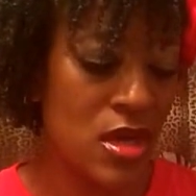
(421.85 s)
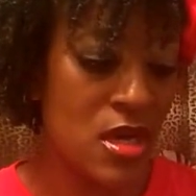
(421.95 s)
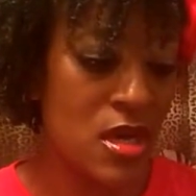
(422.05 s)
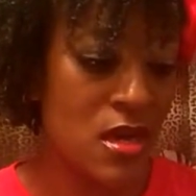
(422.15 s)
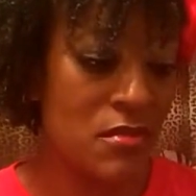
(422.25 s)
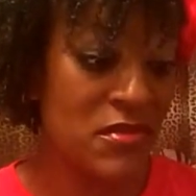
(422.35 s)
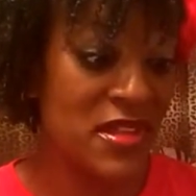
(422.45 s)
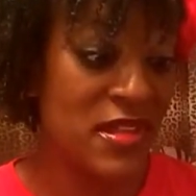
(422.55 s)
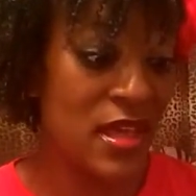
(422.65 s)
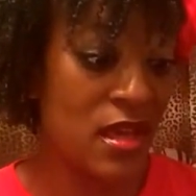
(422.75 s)
um,
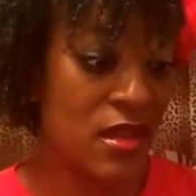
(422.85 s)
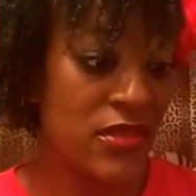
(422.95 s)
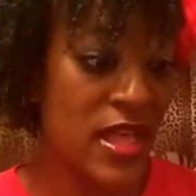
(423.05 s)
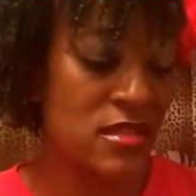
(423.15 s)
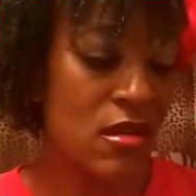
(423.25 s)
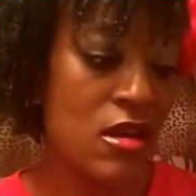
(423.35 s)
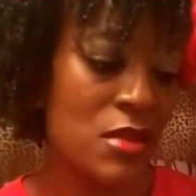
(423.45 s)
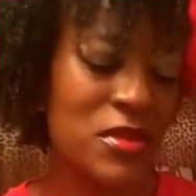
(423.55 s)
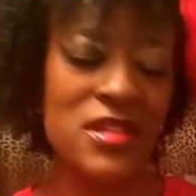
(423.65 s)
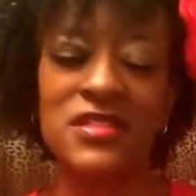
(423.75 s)
yeah, that's all
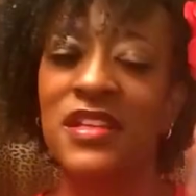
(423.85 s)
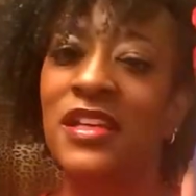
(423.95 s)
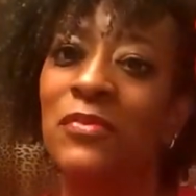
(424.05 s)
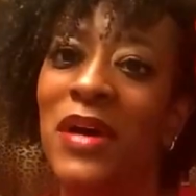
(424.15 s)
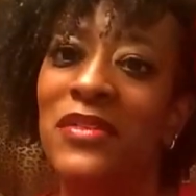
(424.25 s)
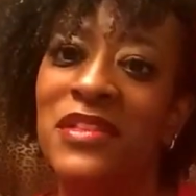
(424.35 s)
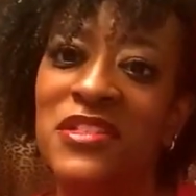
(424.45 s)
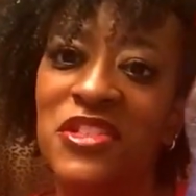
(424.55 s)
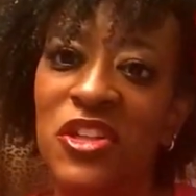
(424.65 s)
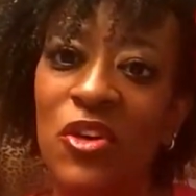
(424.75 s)
I'm gonna say about
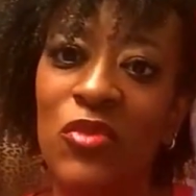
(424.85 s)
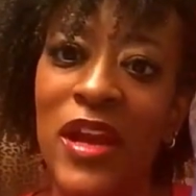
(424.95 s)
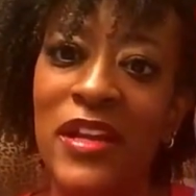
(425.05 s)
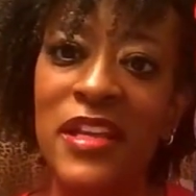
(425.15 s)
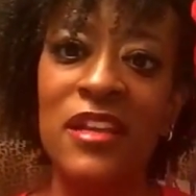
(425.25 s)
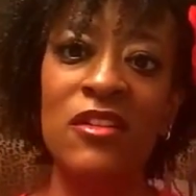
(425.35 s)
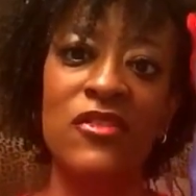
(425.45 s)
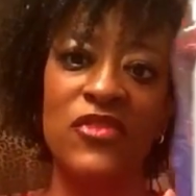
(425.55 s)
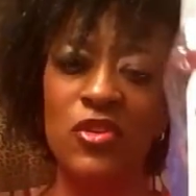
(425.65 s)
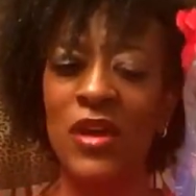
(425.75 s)
this gel right here.
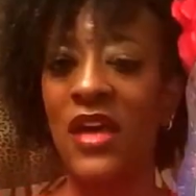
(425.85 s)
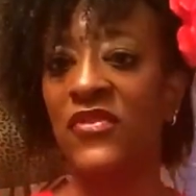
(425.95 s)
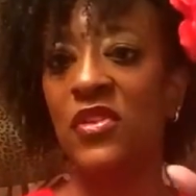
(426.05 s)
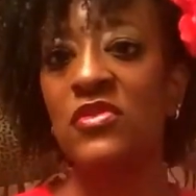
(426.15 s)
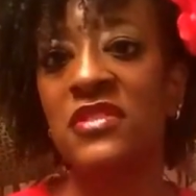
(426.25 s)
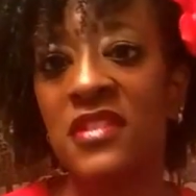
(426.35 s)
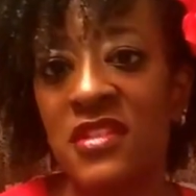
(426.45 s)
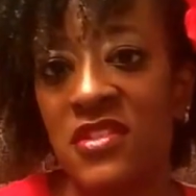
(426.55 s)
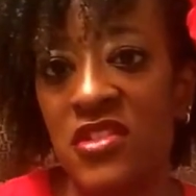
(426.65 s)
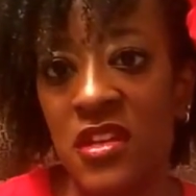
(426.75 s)
If you have used
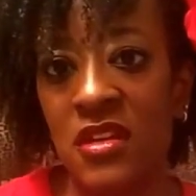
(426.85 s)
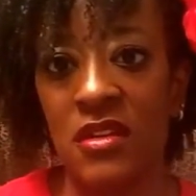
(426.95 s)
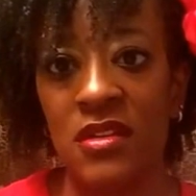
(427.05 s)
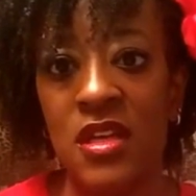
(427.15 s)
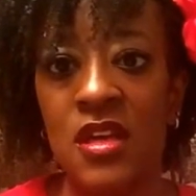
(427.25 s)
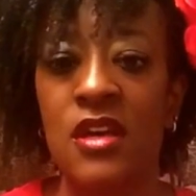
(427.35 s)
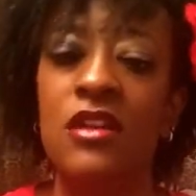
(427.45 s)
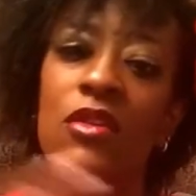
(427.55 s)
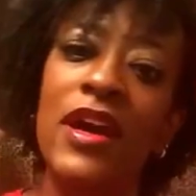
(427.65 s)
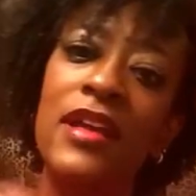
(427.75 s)
this gel,
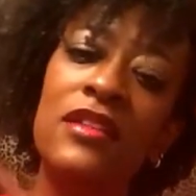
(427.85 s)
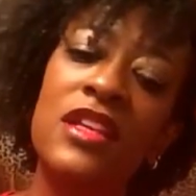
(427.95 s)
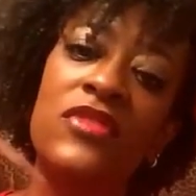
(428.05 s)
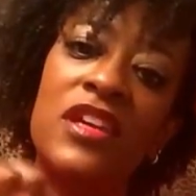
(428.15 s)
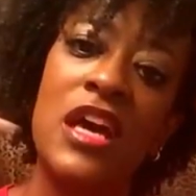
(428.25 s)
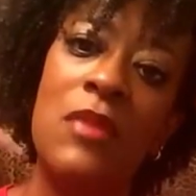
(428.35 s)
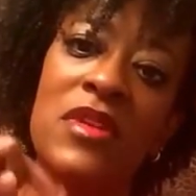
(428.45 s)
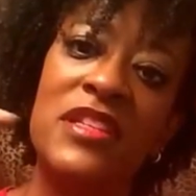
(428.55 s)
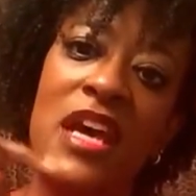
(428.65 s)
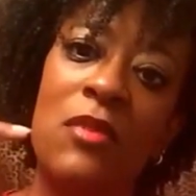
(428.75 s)
go ahead and leave a
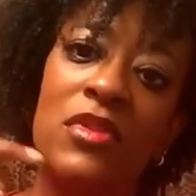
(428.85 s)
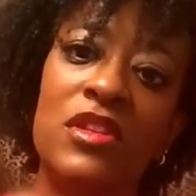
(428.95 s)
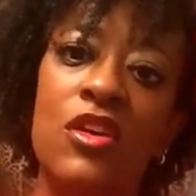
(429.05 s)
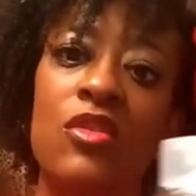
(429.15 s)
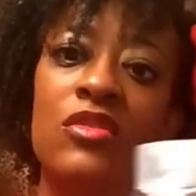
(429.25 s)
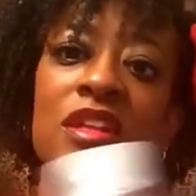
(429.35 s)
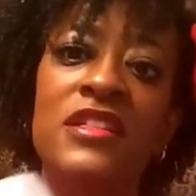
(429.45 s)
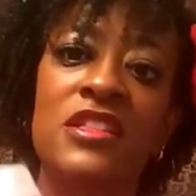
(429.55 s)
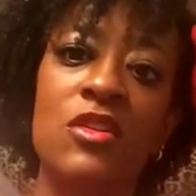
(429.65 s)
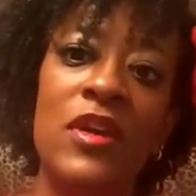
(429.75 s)
comment down below.
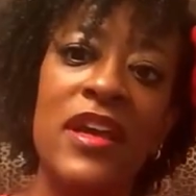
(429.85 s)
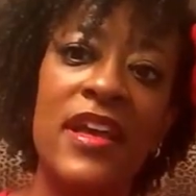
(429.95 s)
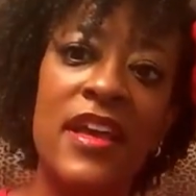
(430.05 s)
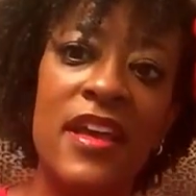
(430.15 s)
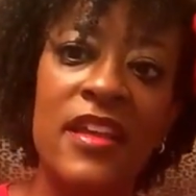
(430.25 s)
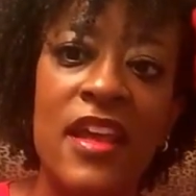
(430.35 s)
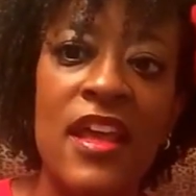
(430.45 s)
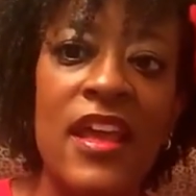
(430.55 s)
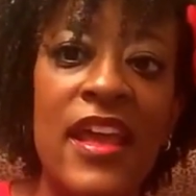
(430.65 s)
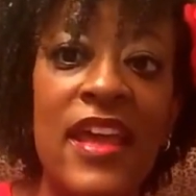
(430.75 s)
Let's go ahead
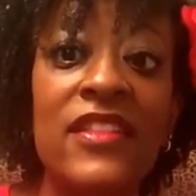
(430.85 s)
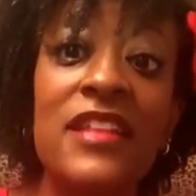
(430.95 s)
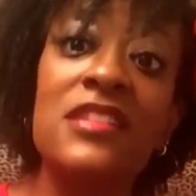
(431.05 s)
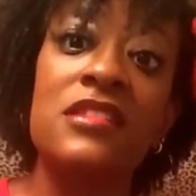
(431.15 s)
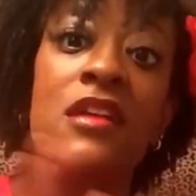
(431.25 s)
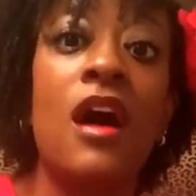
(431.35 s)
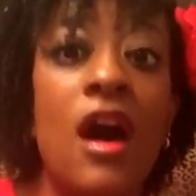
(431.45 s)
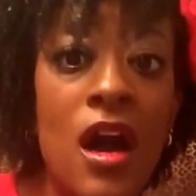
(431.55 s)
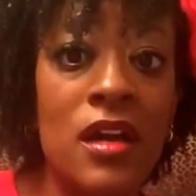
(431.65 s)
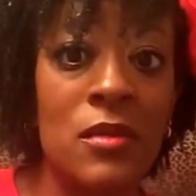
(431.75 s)
and let's
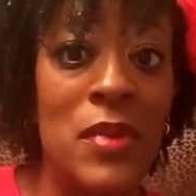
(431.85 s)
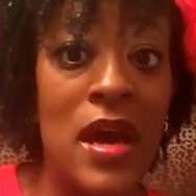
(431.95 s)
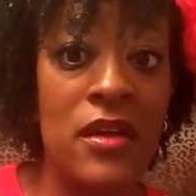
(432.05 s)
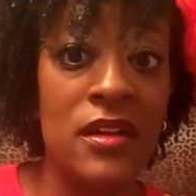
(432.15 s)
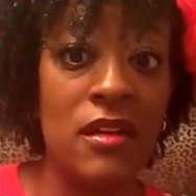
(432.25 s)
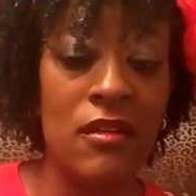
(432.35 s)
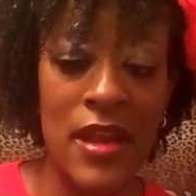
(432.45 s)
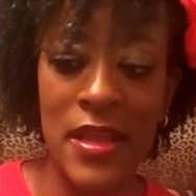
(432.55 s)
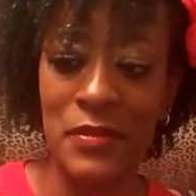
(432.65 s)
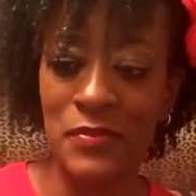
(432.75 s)
talk about it, all
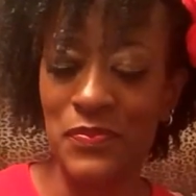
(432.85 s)
right?